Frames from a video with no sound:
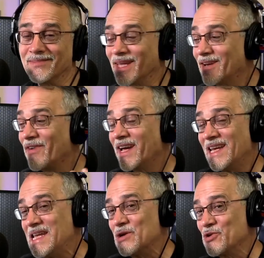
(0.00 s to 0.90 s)
Like if I
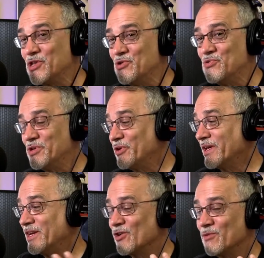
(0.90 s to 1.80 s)
could hear you and you
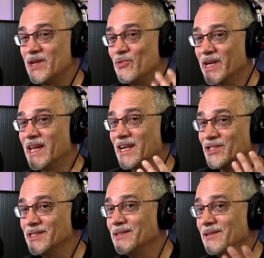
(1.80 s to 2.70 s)
could hear me and we could
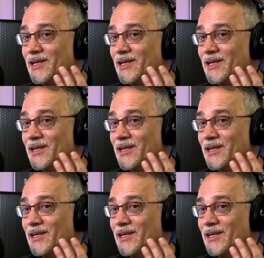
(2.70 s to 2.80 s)
actually